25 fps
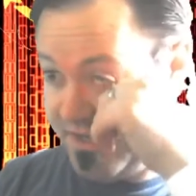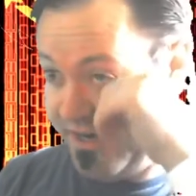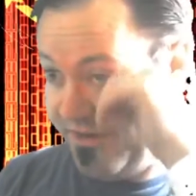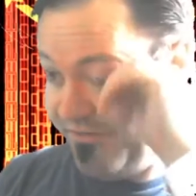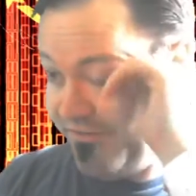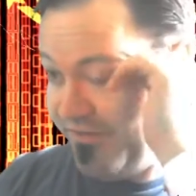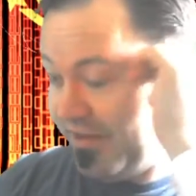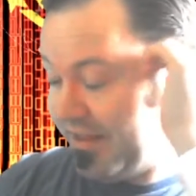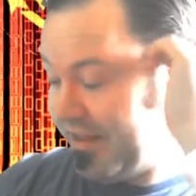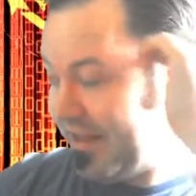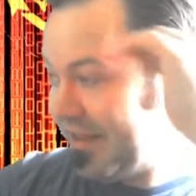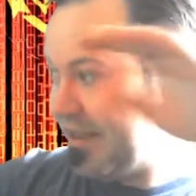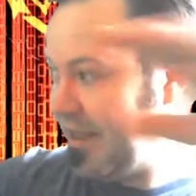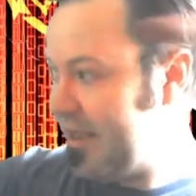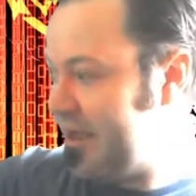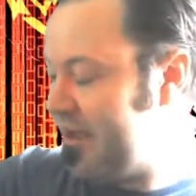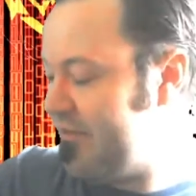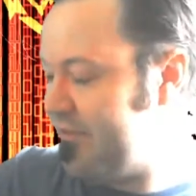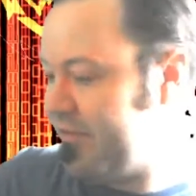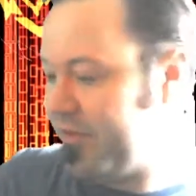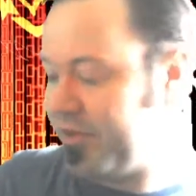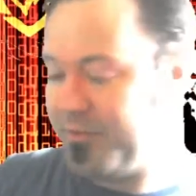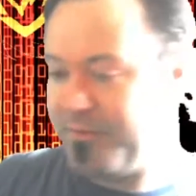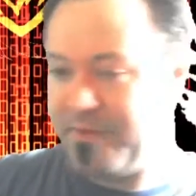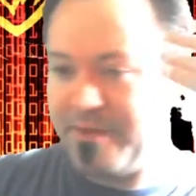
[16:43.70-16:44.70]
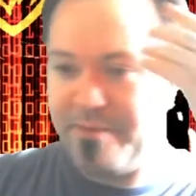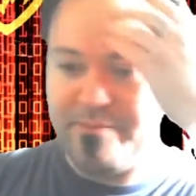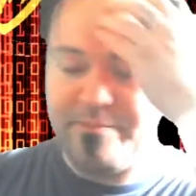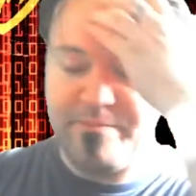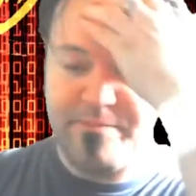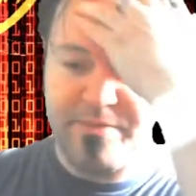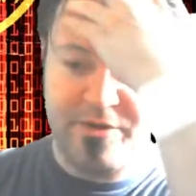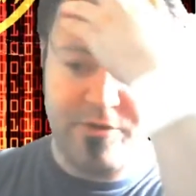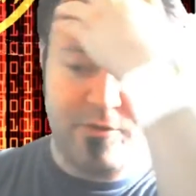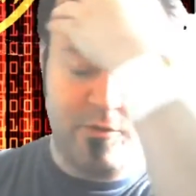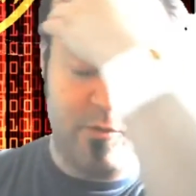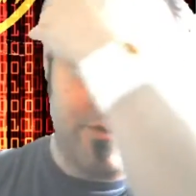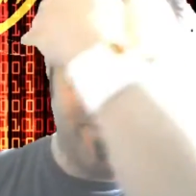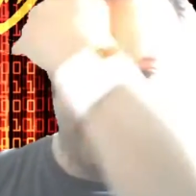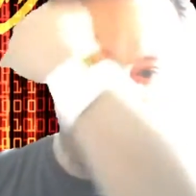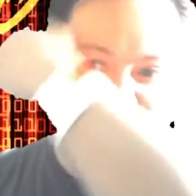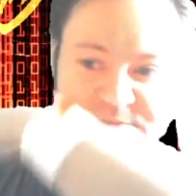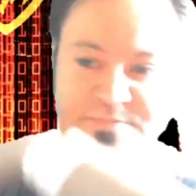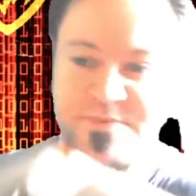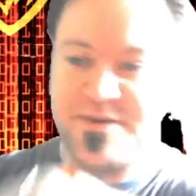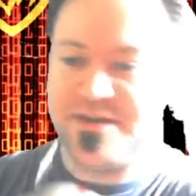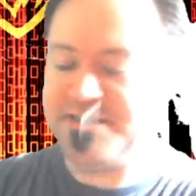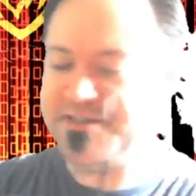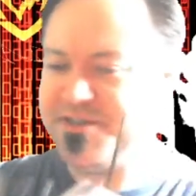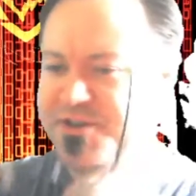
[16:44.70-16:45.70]
I feel like I have a little bit better
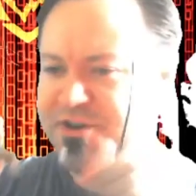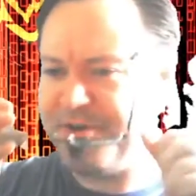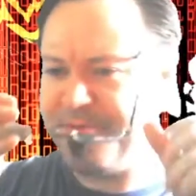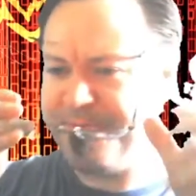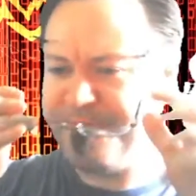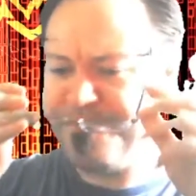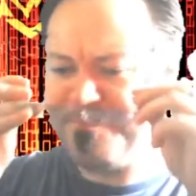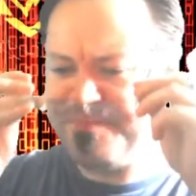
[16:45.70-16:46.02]
workspace here.